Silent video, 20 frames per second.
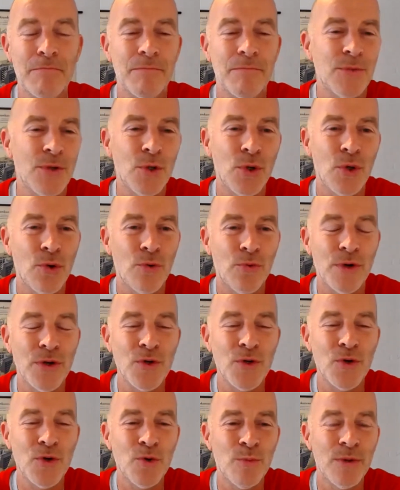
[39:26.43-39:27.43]
you know,
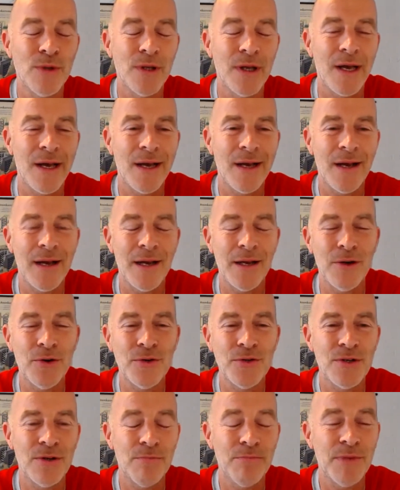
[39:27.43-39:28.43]
renewable
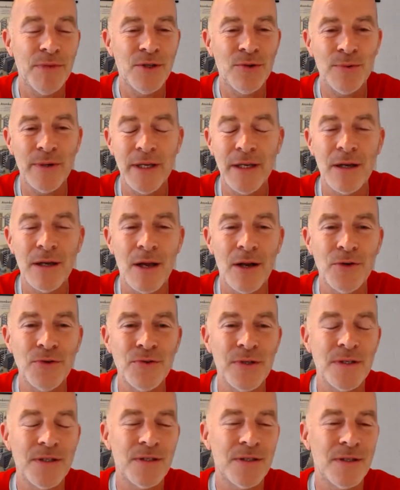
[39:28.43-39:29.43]
hydrogen between
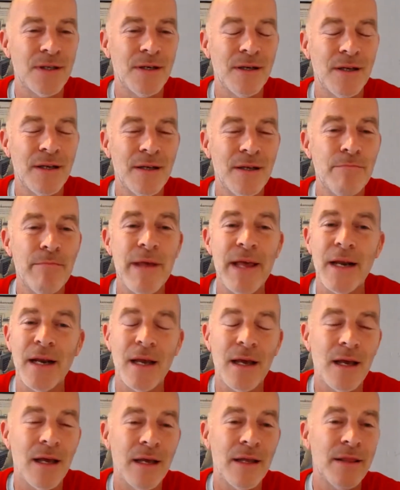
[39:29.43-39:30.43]
countries in
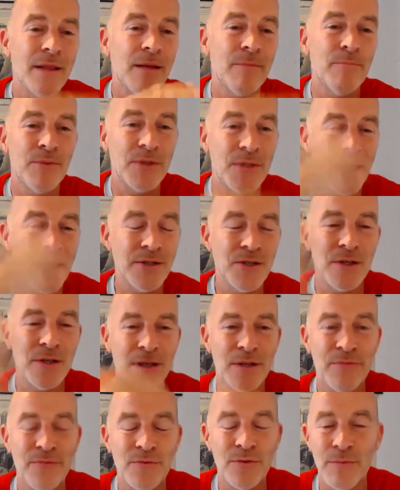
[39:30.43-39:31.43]
MENA and then
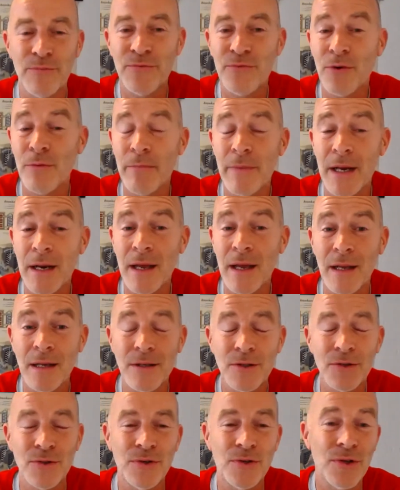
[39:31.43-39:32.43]
potentially from MENA
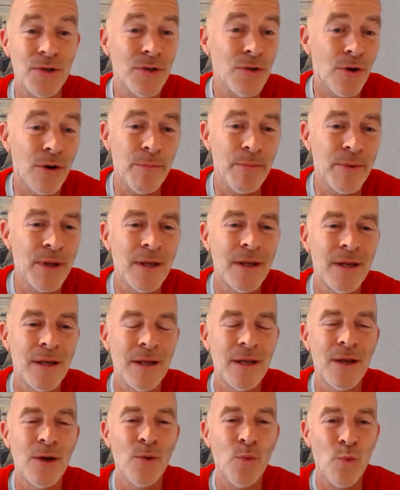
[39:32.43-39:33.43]
to Europe?
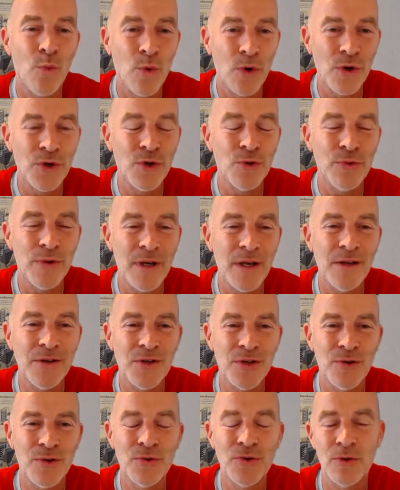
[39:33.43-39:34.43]
What do we need
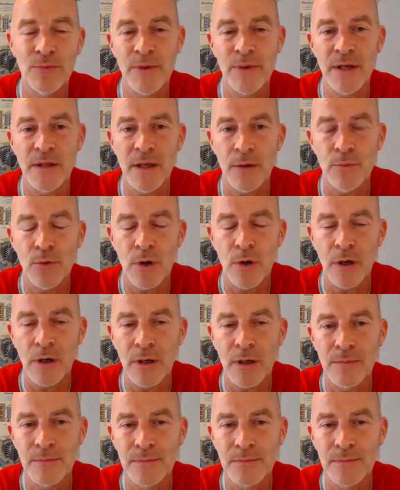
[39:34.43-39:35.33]
to do to make that work?